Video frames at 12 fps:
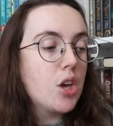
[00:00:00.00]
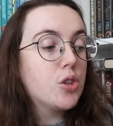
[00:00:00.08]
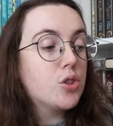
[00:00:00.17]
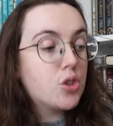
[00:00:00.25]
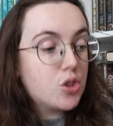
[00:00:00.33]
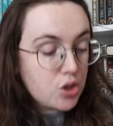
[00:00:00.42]

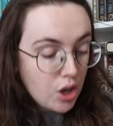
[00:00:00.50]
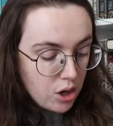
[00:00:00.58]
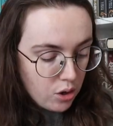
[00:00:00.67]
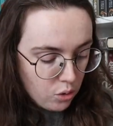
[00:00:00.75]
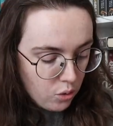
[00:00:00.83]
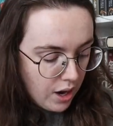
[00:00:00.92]

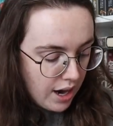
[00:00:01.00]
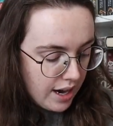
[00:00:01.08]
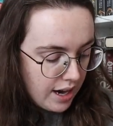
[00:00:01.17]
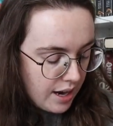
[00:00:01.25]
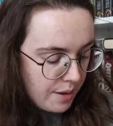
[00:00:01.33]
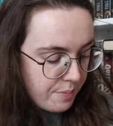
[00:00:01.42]
So,
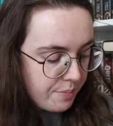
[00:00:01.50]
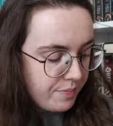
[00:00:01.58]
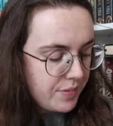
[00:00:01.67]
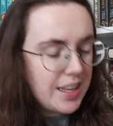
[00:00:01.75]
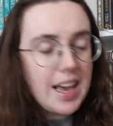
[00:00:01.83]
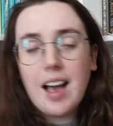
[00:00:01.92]
um,
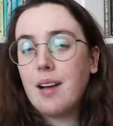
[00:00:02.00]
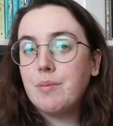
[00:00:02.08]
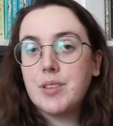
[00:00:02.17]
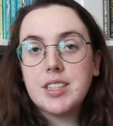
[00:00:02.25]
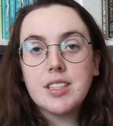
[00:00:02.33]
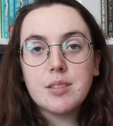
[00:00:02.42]
yeah,
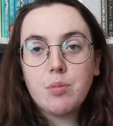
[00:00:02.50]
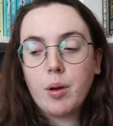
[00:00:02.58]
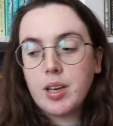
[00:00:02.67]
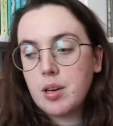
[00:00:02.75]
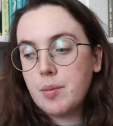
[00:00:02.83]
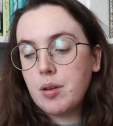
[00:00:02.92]
this is
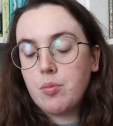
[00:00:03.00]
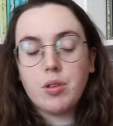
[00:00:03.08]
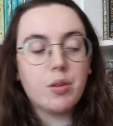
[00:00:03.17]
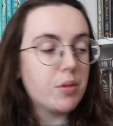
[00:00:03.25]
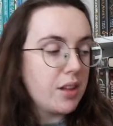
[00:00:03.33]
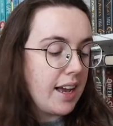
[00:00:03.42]
probably going to be a
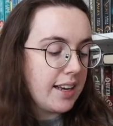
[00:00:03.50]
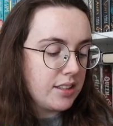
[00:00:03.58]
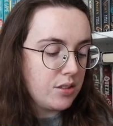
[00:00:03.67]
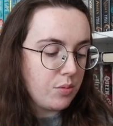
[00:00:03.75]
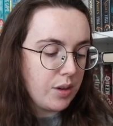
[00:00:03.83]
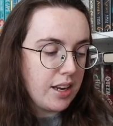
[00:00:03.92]
really
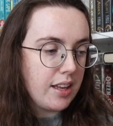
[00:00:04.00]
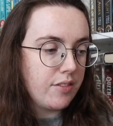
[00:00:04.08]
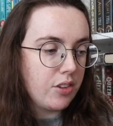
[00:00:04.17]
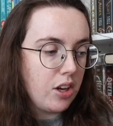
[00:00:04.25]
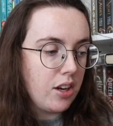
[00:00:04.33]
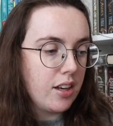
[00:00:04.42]
relaxed reading
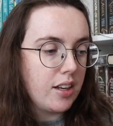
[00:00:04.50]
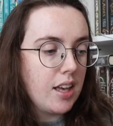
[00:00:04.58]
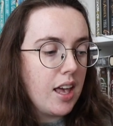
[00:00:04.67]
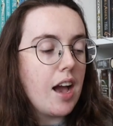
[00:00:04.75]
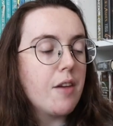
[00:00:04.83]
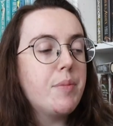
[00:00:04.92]
vlog.
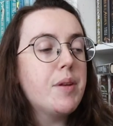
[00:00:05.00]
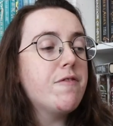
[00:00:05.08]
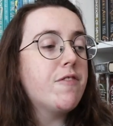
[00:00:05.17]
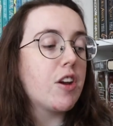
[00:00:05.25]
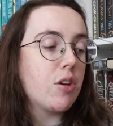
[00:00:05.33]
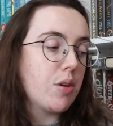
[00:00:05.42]
I've
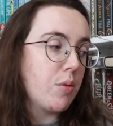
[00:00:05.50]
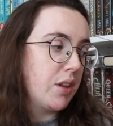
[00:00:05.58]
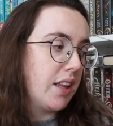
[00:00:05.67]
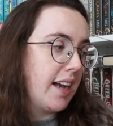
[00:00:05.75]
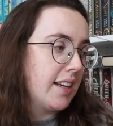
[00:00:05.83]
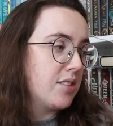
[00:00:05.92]
been very
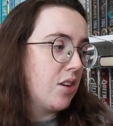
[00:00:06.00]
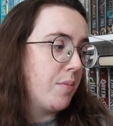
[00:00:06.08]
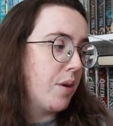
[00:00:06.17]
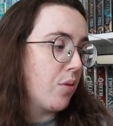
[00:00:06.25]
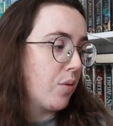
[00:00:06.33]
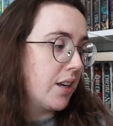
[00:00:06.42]
relaxed on
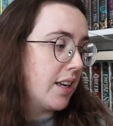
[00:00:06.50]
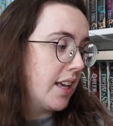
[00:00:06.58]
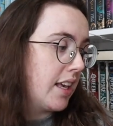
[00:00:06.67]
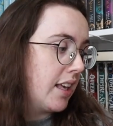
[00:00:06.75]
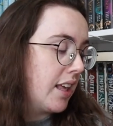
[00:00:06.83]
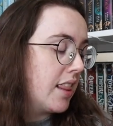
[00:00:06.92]
my
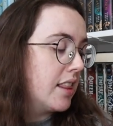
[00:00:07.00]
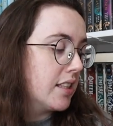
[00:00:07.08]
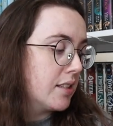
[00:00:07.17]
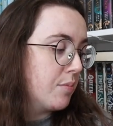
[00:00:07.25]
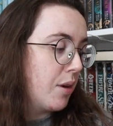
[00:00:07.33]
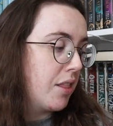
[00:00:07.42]
reading
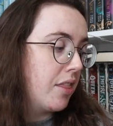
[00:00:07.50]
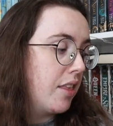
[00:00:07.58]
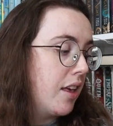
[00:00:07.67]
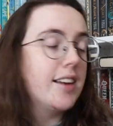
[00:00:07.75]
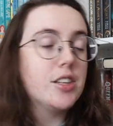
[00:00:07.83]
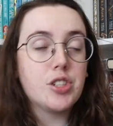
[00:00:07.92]
this month
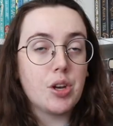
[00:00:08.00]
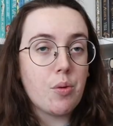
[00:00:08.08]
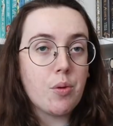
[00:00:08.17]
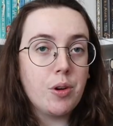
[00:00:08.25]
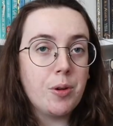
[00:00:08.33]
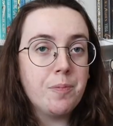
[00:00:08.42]
in
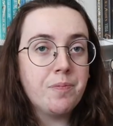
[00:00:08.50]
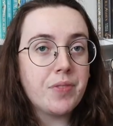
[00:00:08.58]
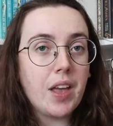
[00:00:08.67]
general.